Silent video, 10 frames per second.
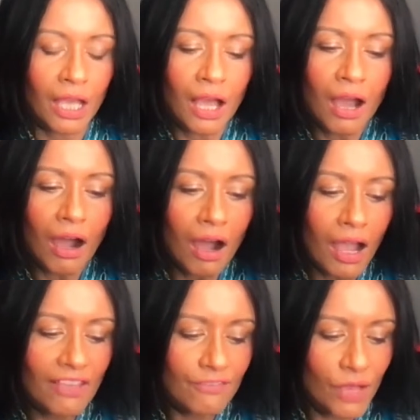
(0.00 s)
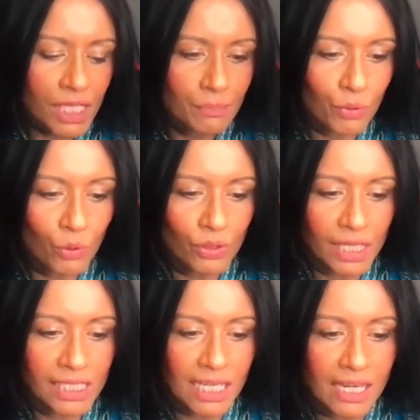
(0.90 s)
I first bought
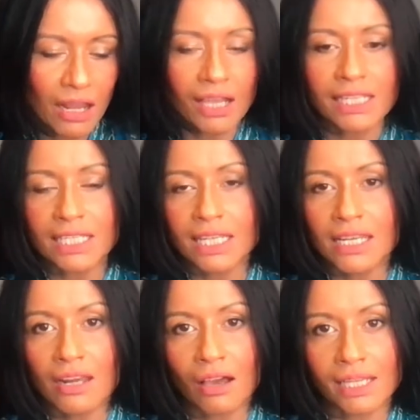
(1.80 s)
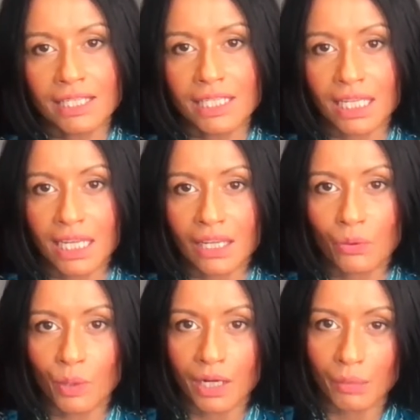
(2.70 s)
this in 1990
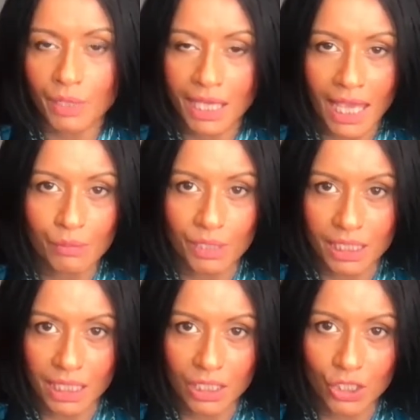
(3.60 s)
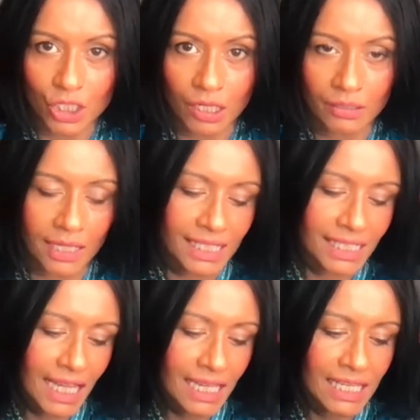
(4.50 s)
when I became a teacher. That's
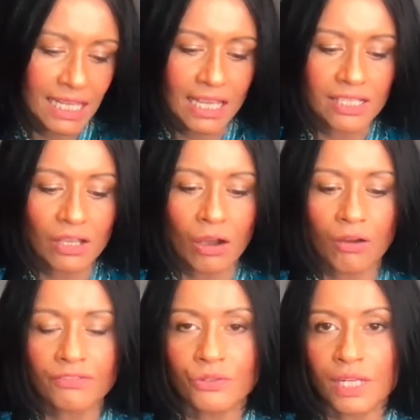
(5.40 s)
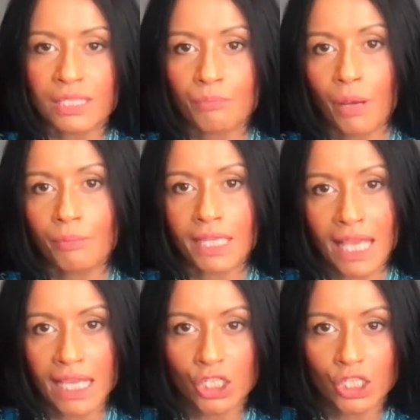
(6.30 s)
10 years after its
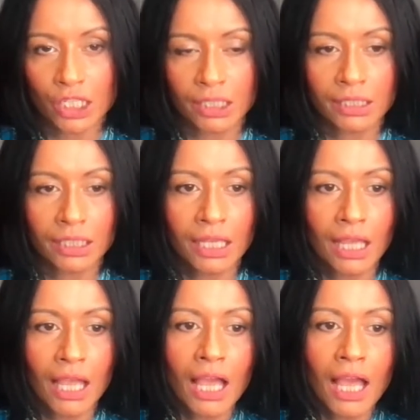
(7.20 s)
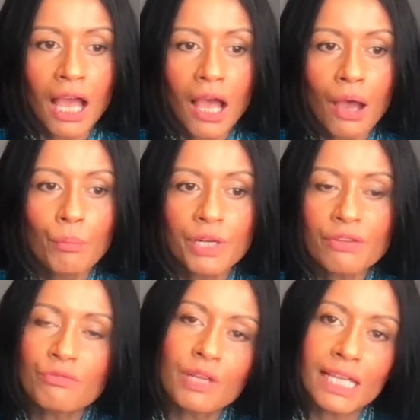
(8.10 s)
publication. But
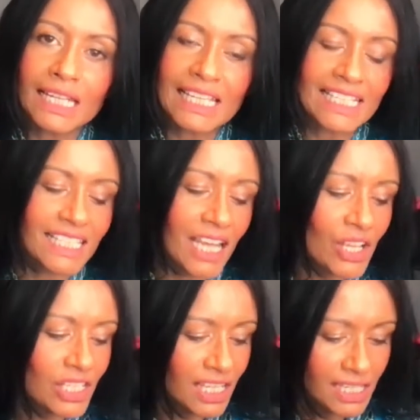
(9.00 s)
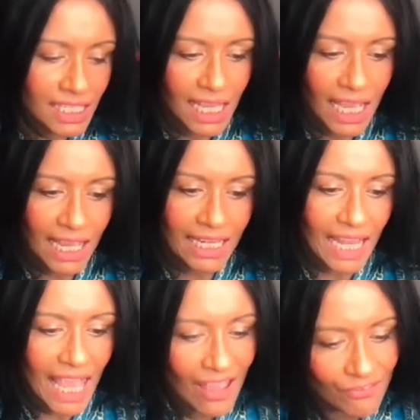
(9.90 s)
it really does contain
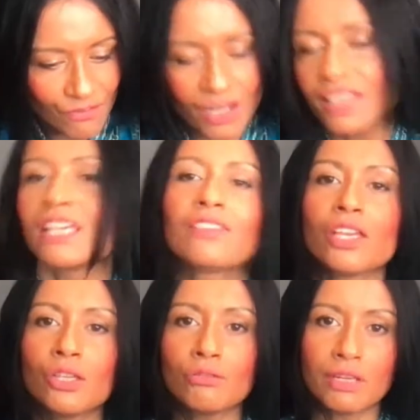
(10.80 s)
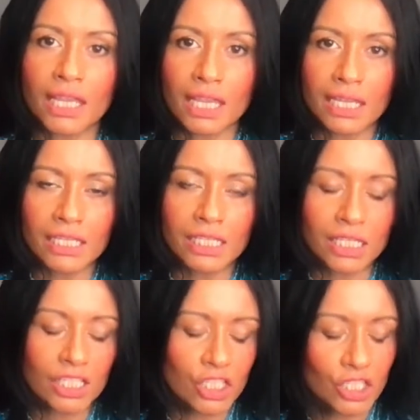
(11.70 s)
everything that you need
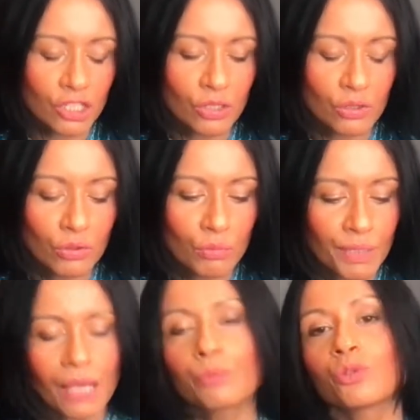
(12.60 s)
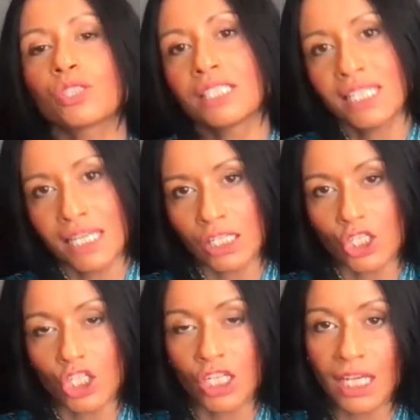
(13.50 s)
to be able to
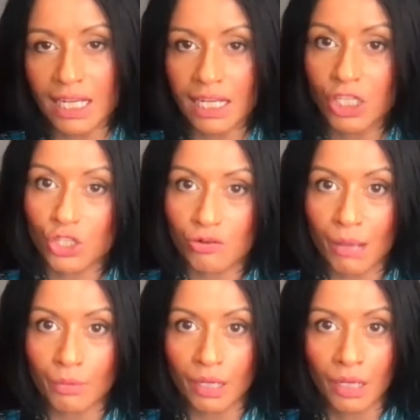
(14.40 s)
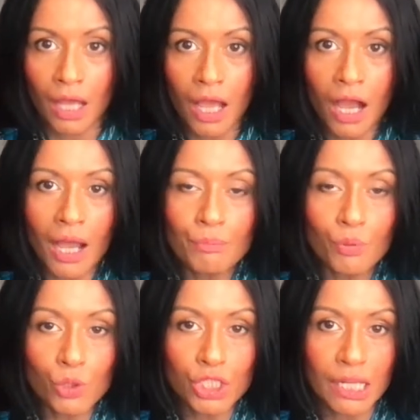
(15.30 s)
teach English grammar. I
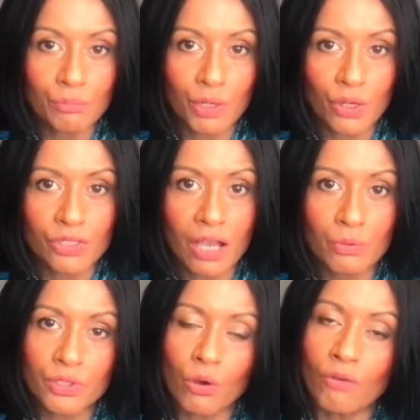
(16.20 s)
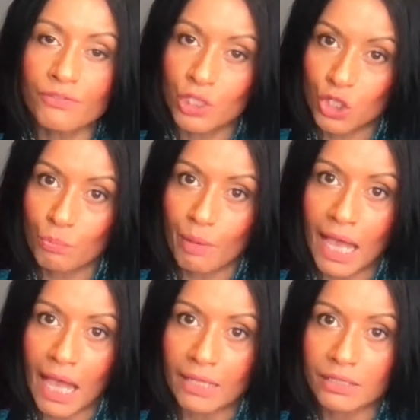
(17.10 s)
bought it because I was off to
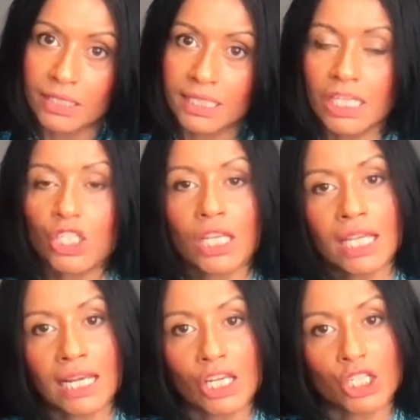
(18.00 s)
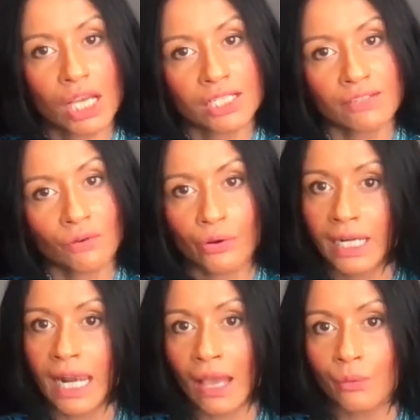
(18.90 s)
Japan to teach English as a foreign
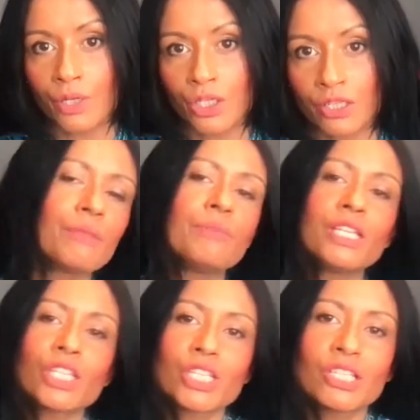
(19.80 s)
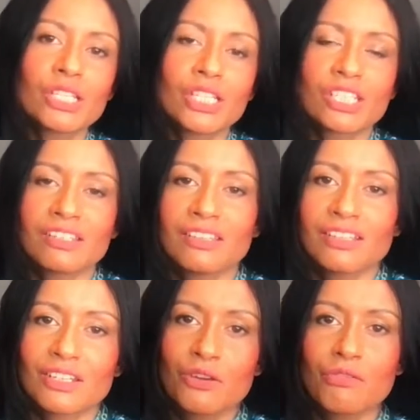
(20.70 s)
language there. I mentioned
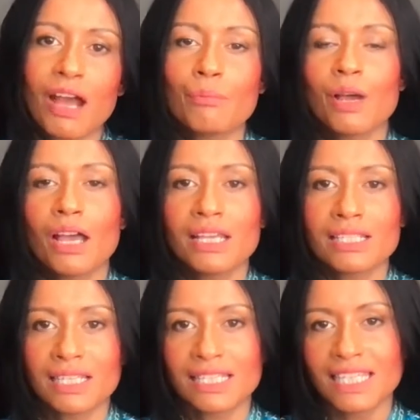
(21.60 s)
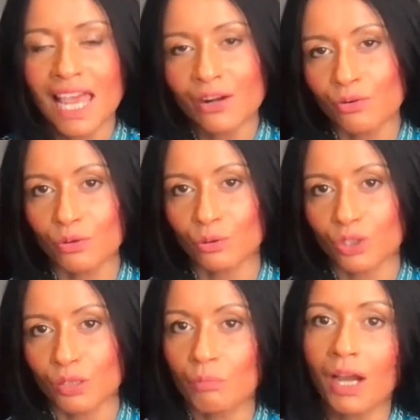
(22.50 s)
that grammar is integral to
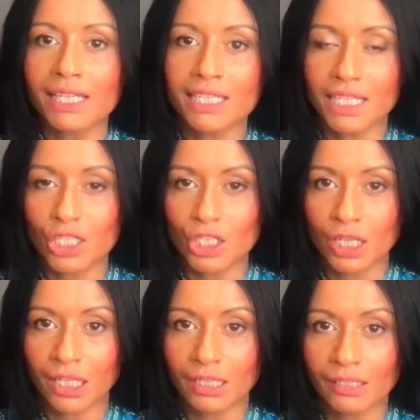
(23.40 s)
my teaching,